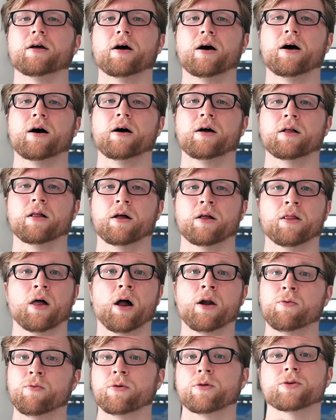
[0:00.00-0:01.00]
A
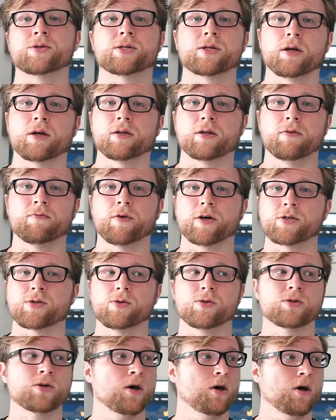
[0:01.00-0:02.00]
lot of real estate
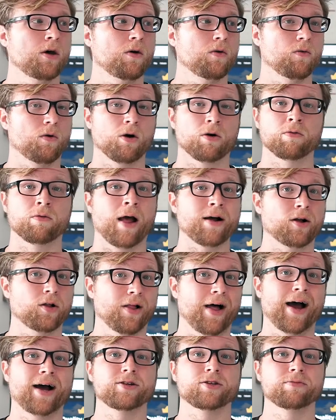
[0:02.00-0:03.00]
investors are
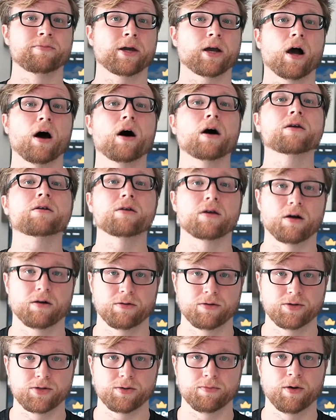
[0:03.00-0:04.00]
glad to make
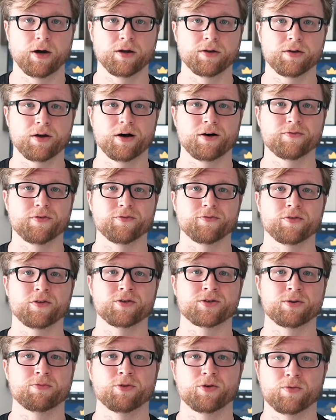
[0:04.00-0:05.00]
$100 a month off of
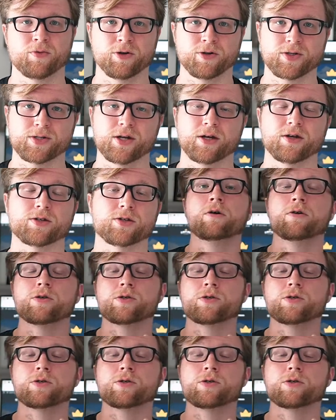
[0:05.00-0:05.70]
some of their real estate.